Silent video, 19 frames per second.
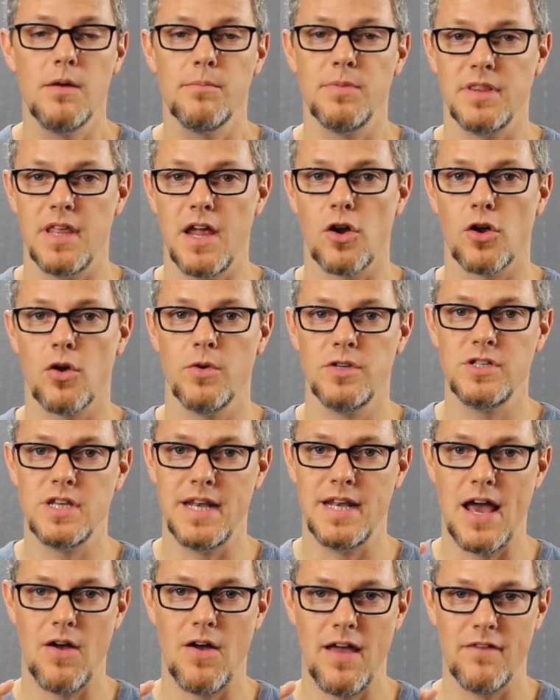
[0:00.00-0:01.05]
But they are going to
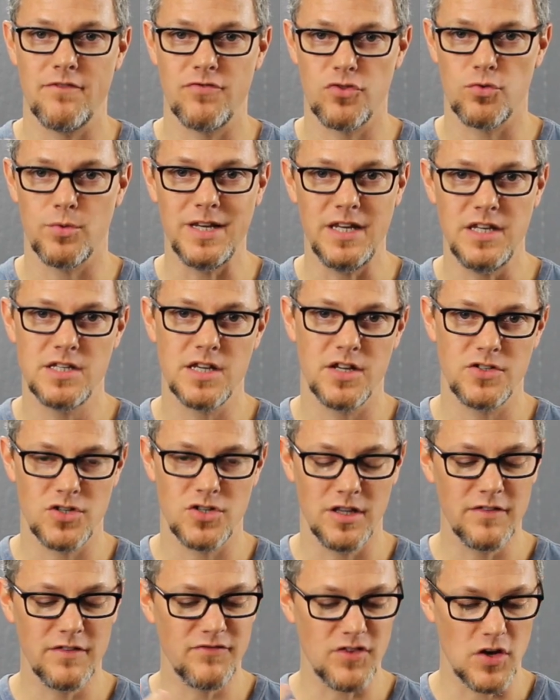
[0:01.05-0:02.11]
now have 3D Touch
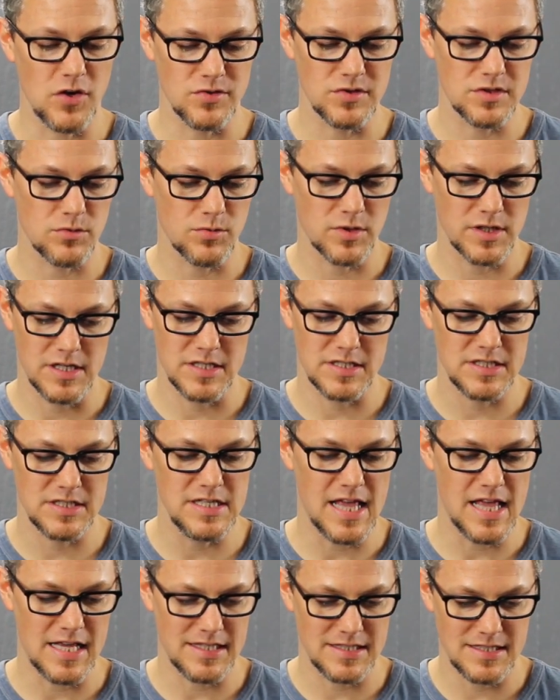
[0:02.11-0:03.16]
on the phone, so we're going to
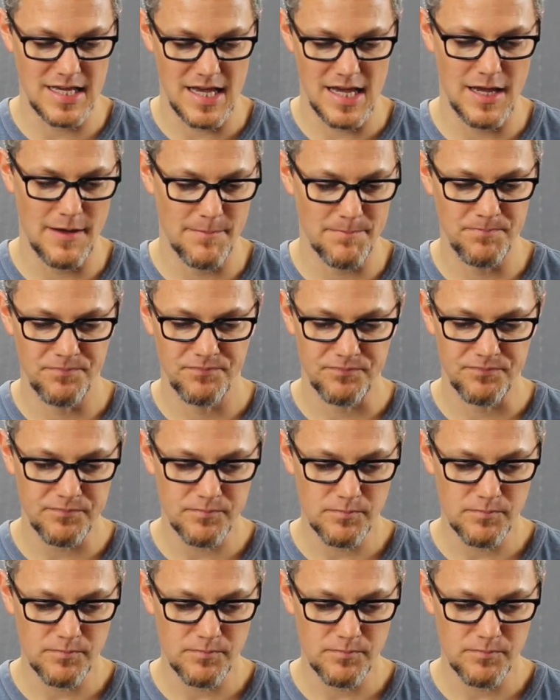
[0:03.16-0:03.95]
see that same